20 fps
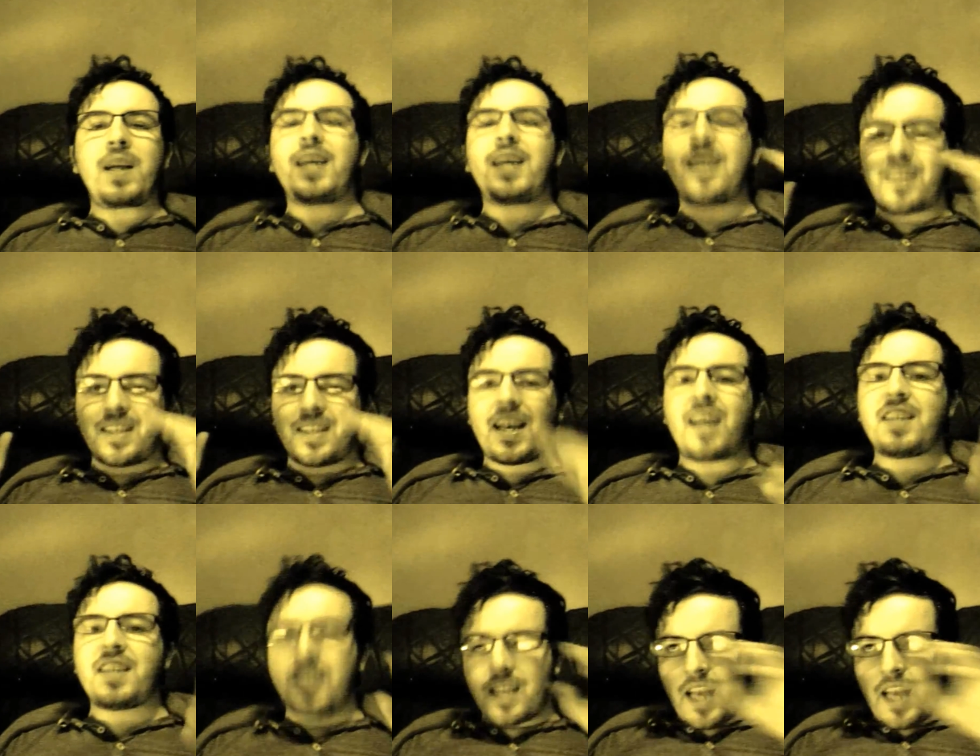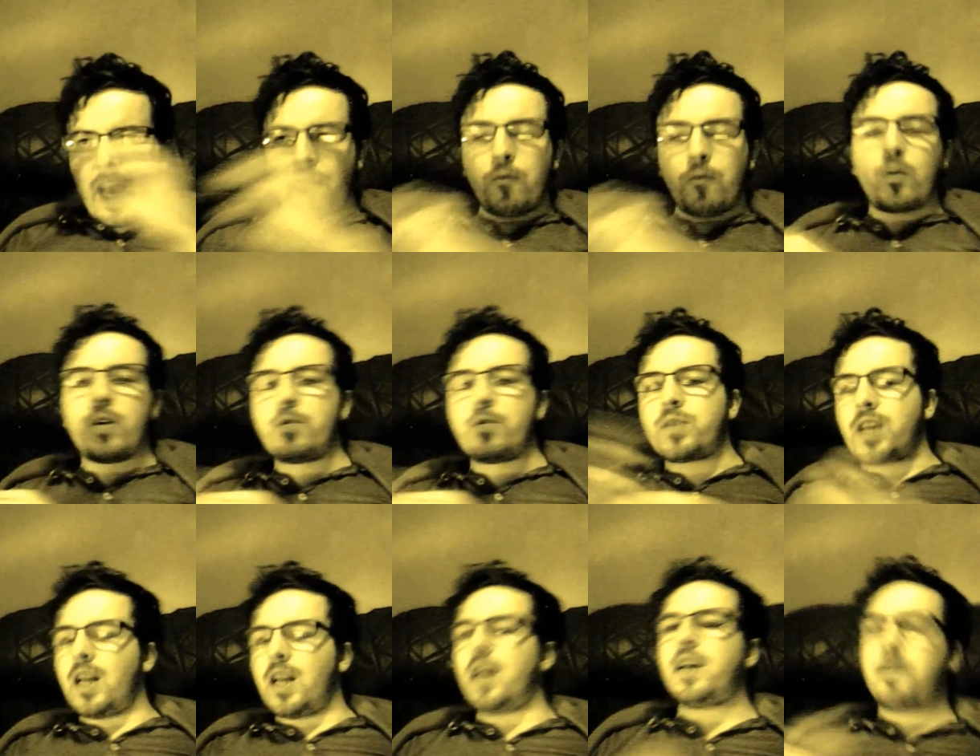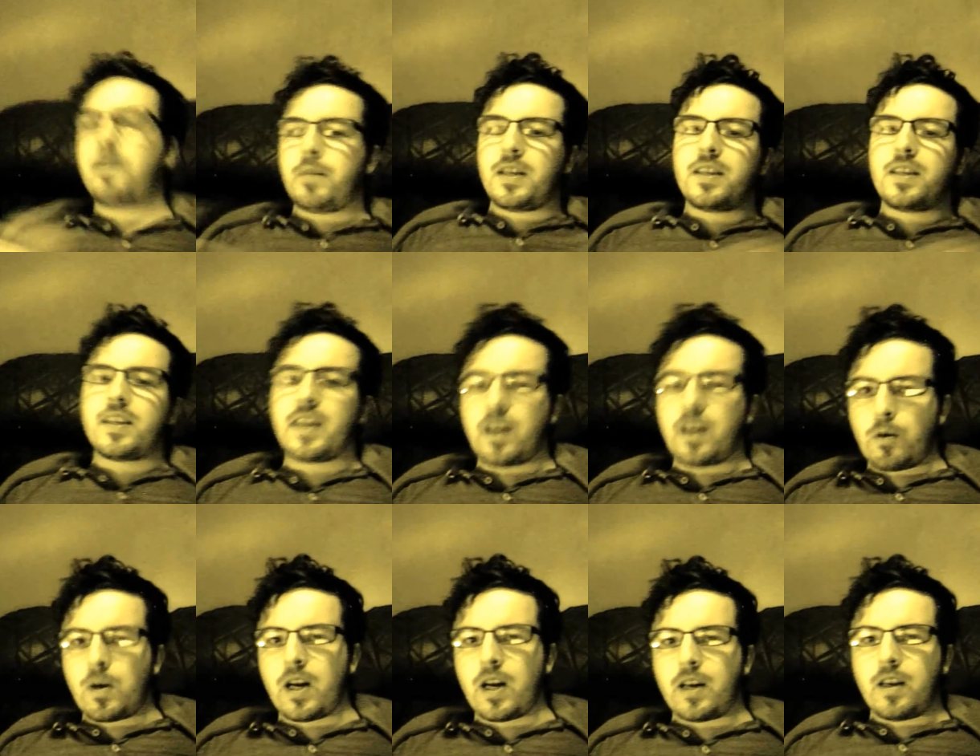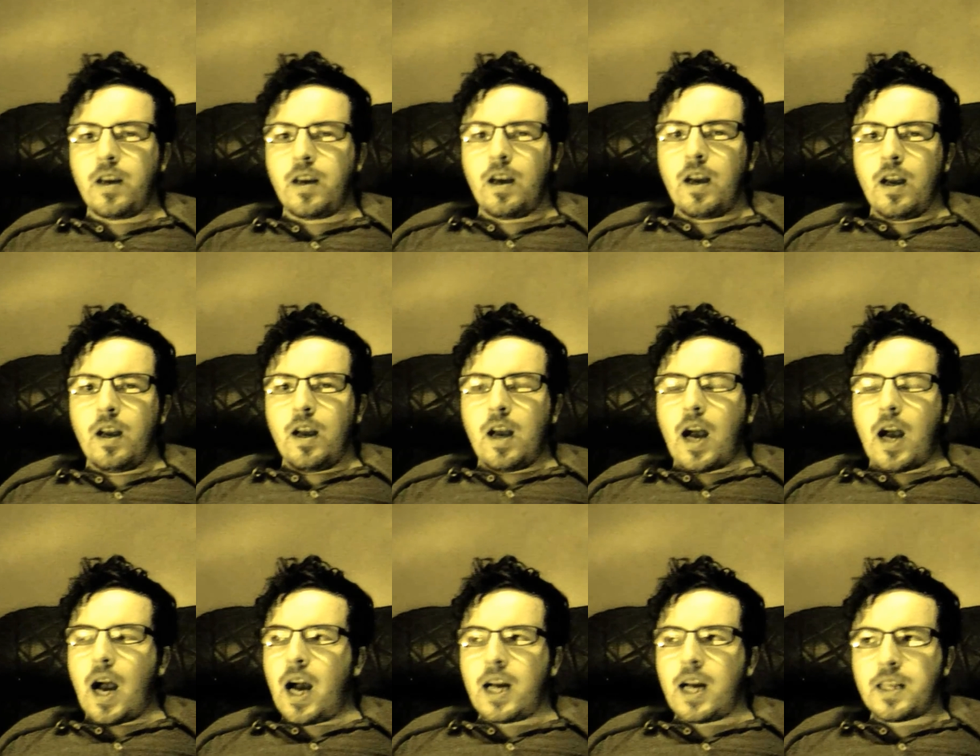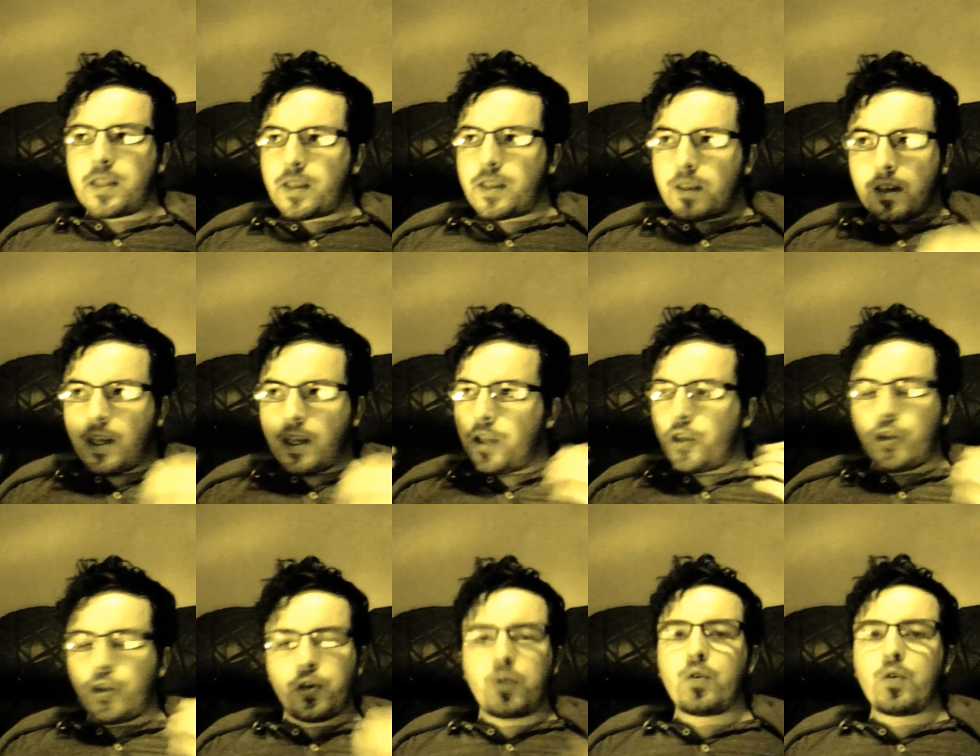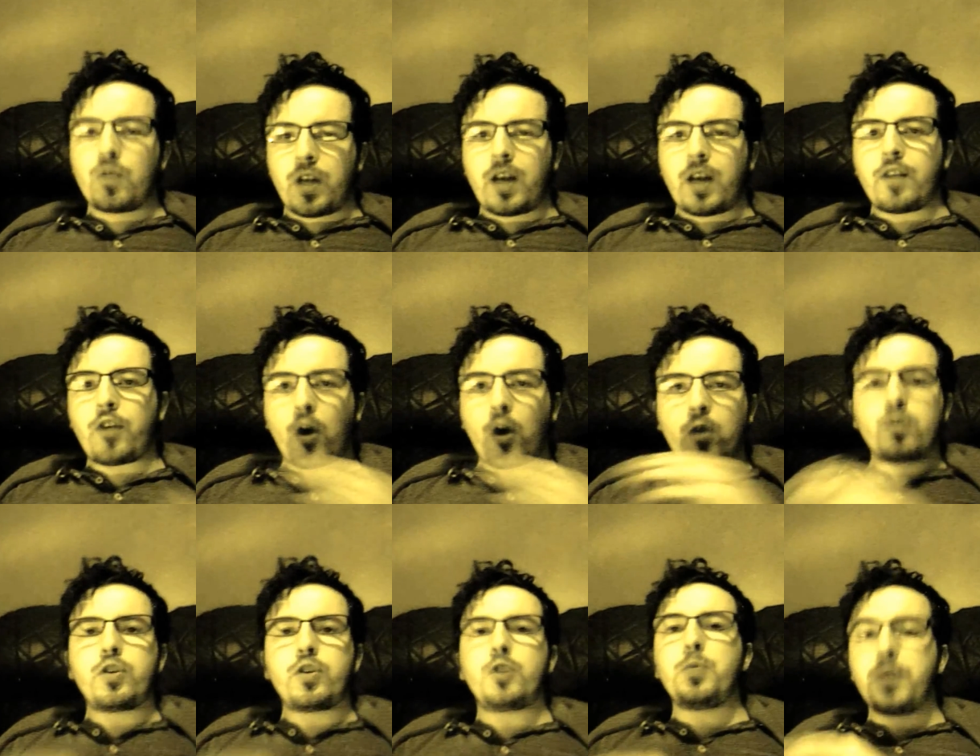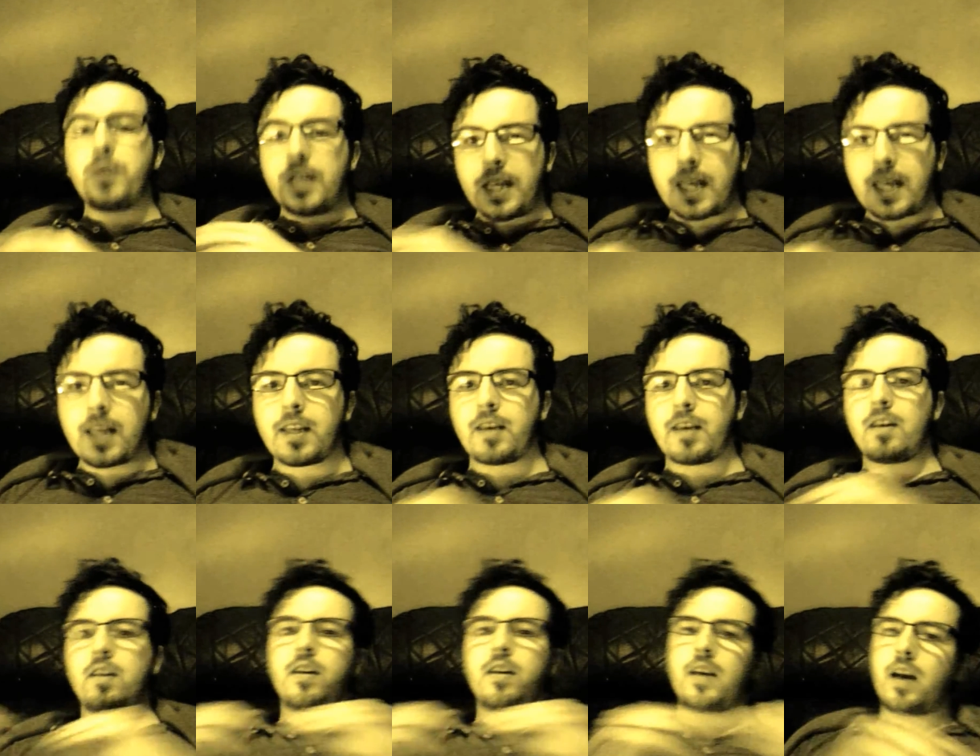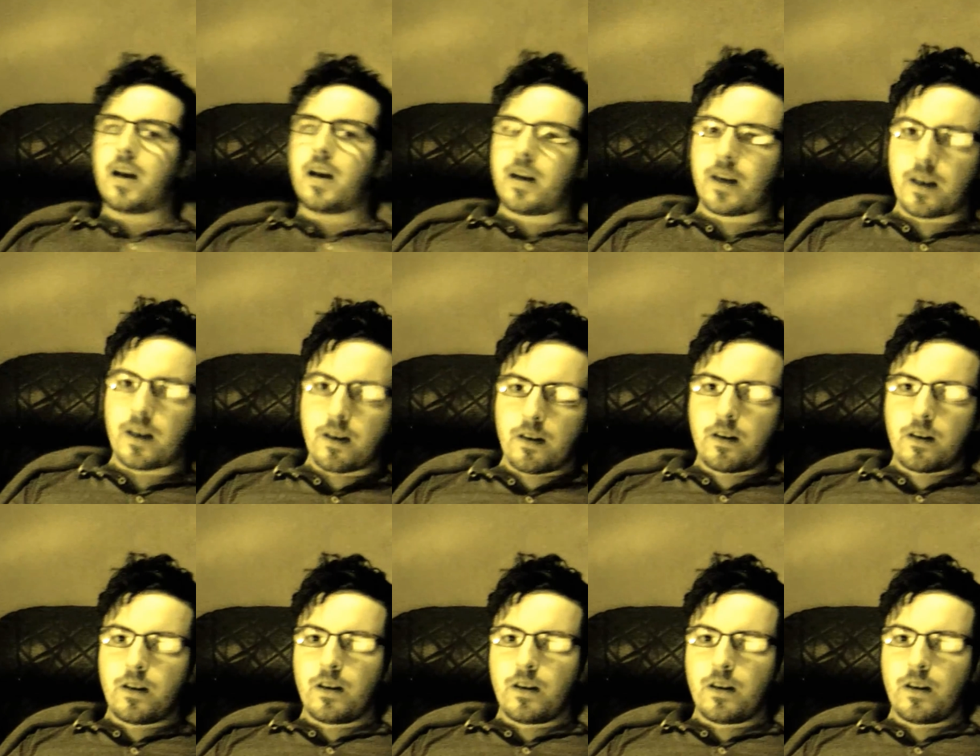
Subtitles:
assess everyone who's claiming DLA and ensure that those who need it are getting it,